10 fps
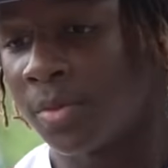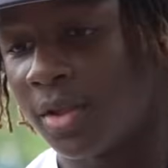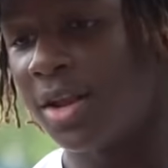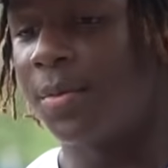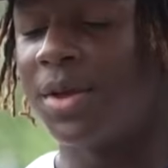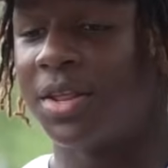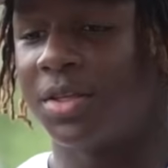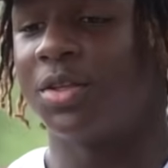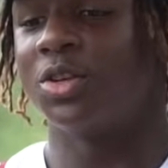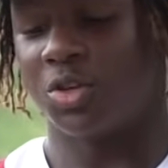in a minute,
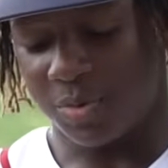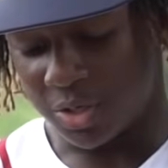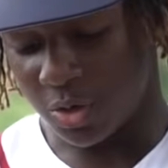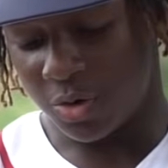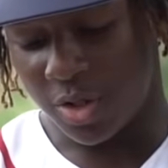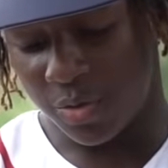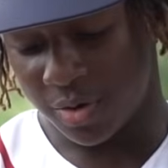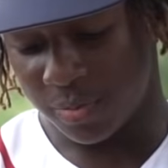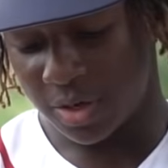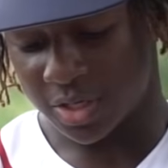you should be tuning in with
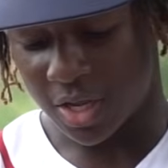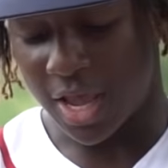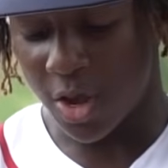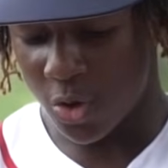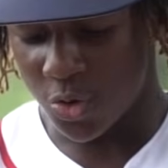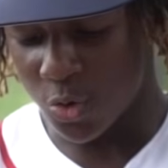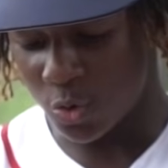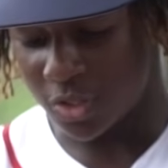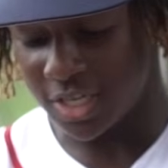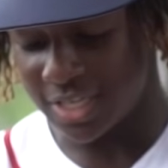them. It's L
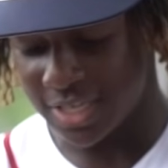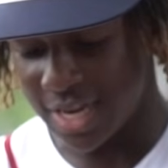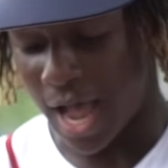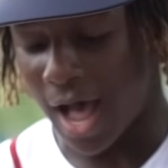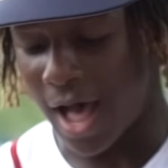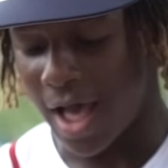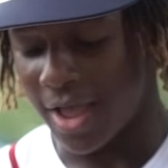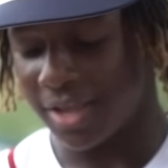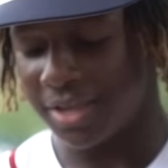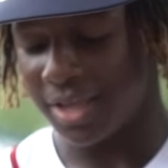U C C
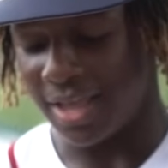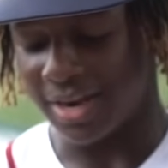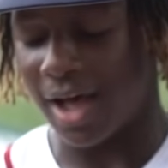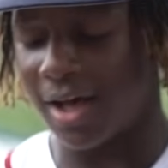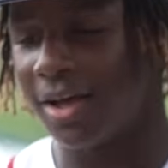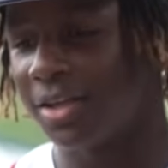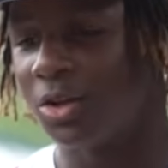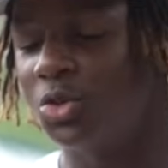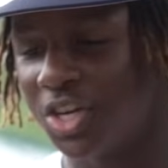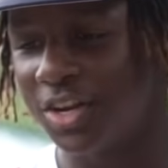I N I,
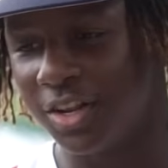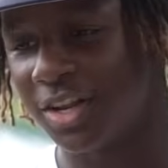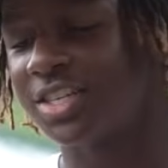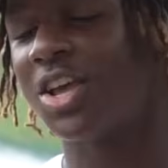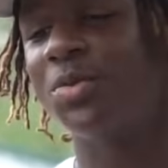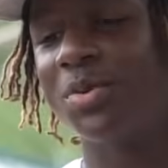Lucchini. That's how you